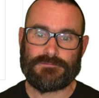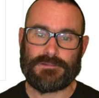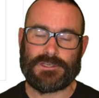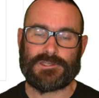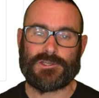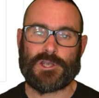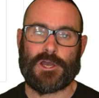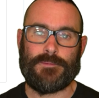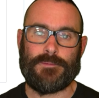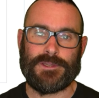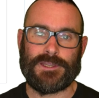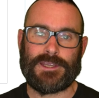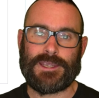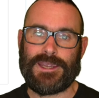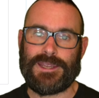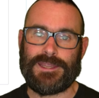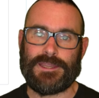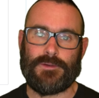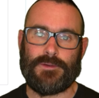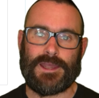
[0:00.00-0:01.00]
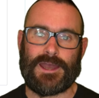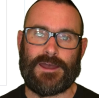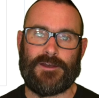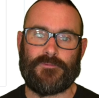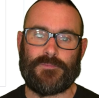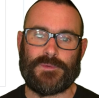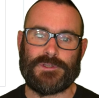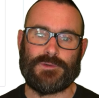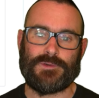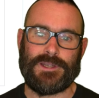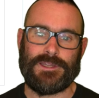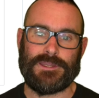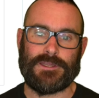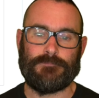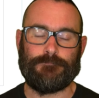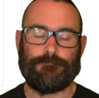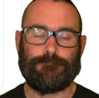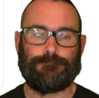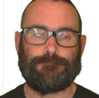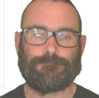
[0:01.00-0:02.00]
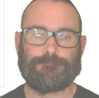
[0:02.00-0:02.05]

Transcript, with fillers: this common key that we have between them.